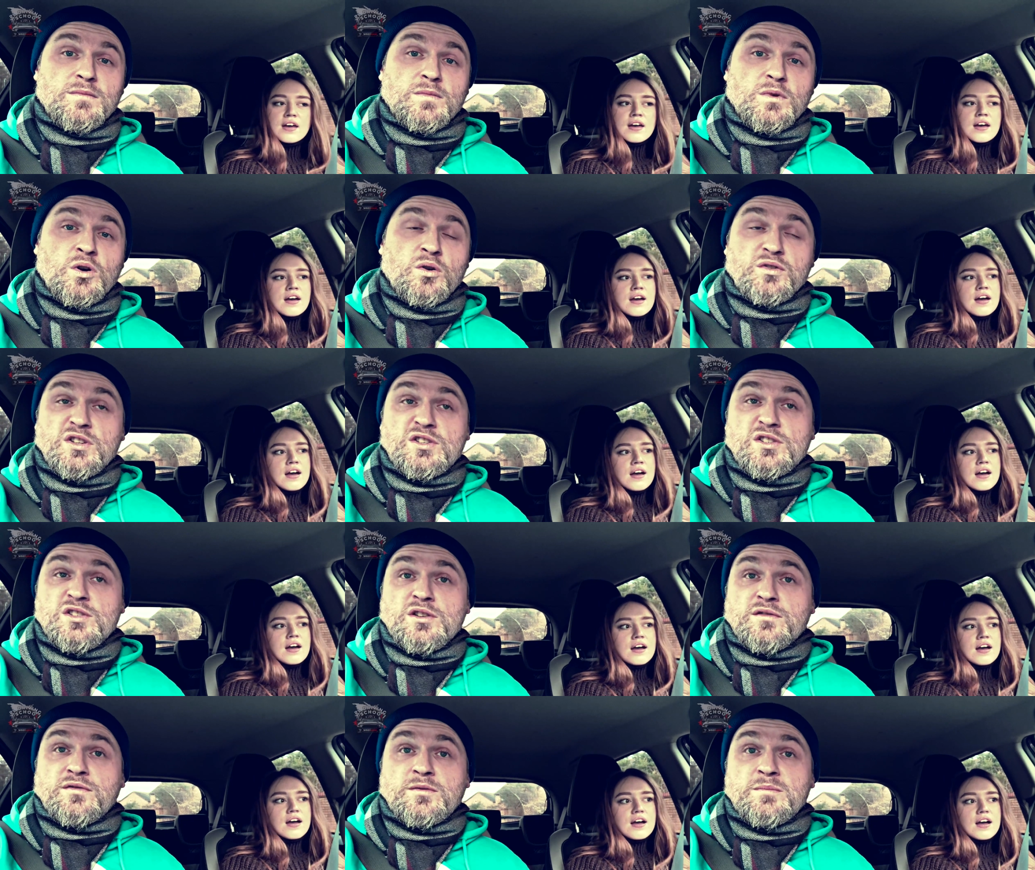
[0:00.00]
Speaker 1: Or this
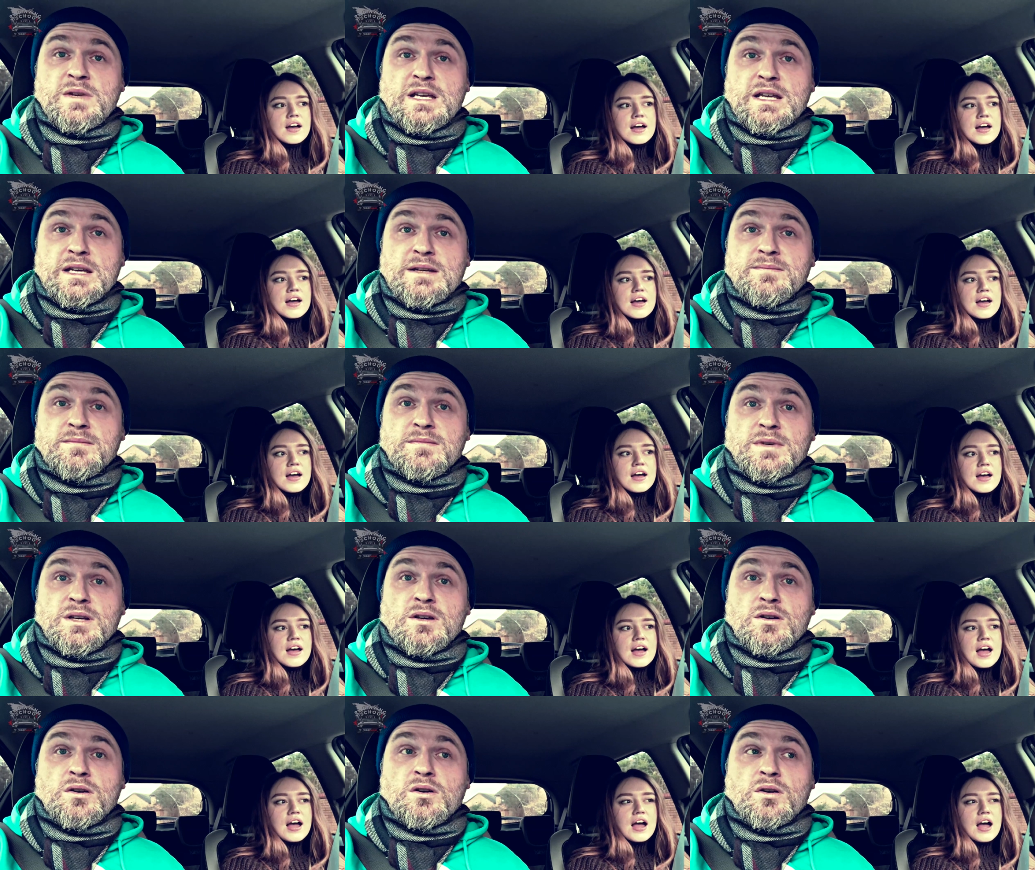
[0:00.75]
is not for me?
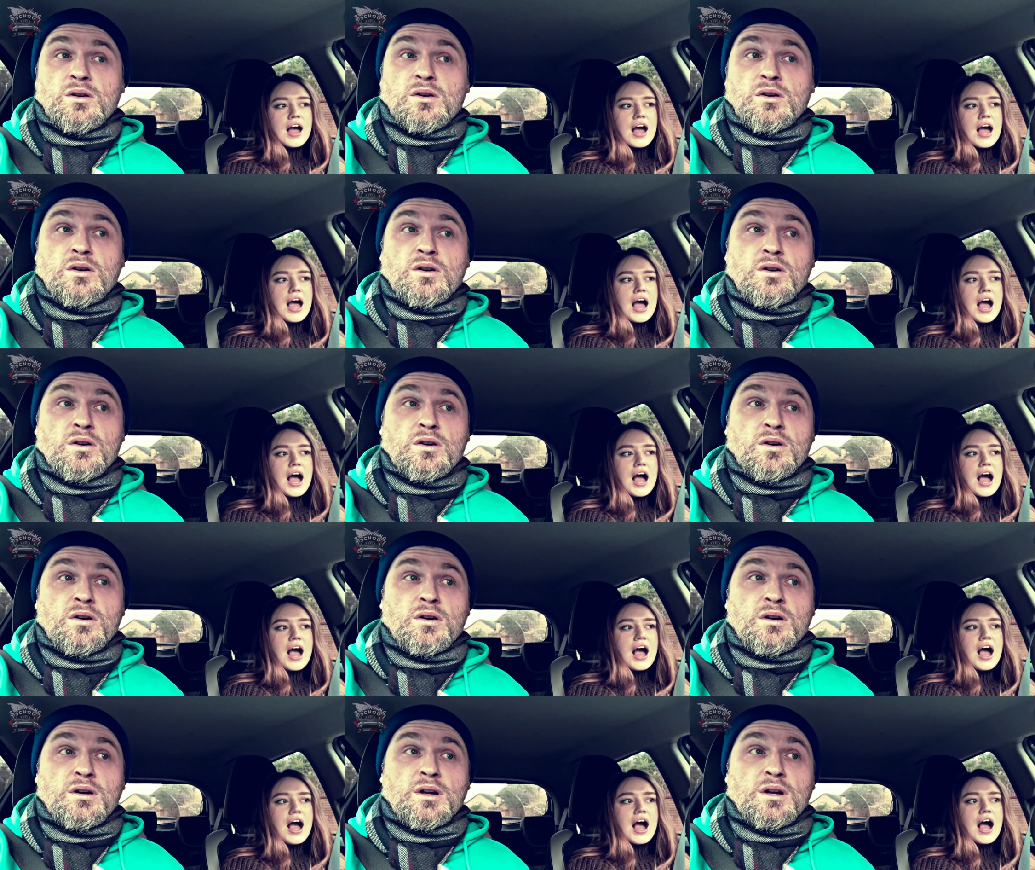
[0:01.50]

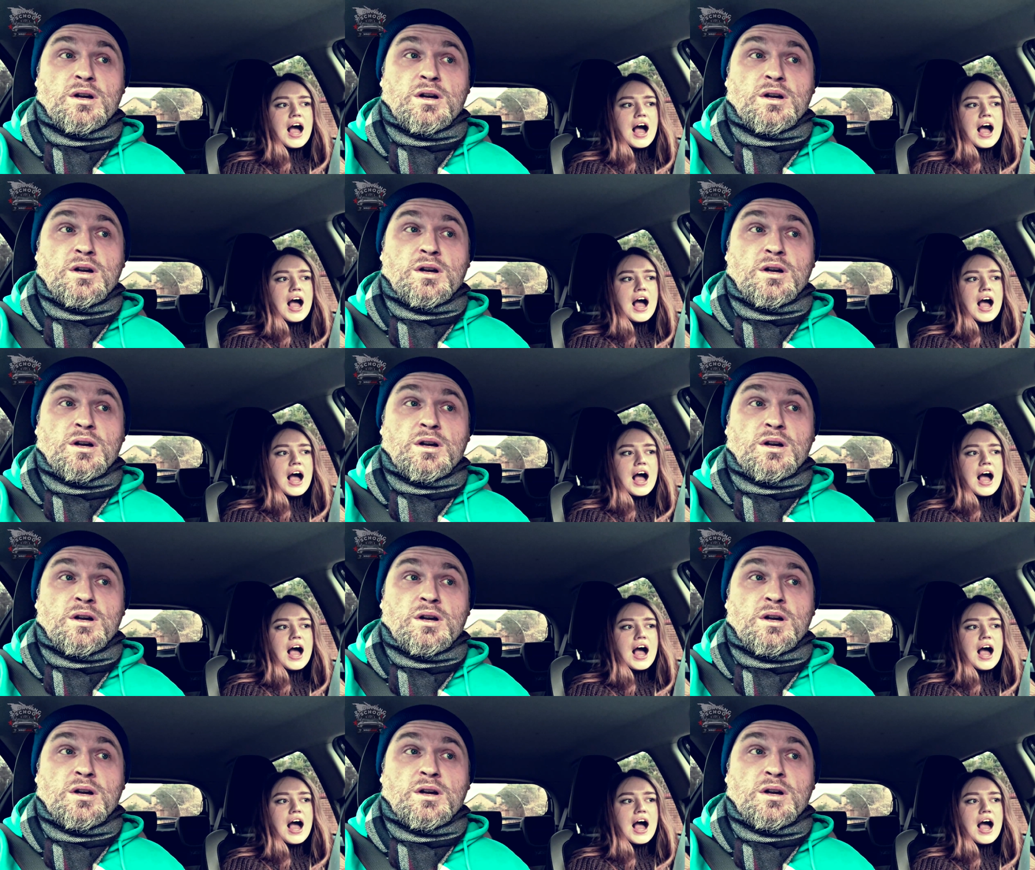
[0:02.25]
Or